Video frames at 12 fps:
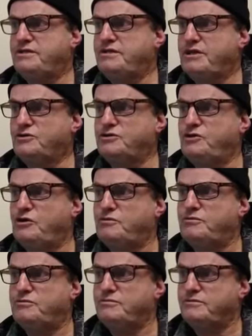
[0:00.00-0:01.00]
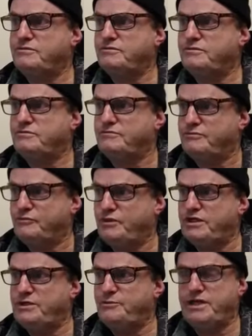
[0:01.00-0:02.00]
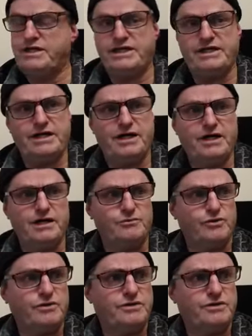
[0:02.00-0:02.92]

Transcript: they could not really be in any harm, right?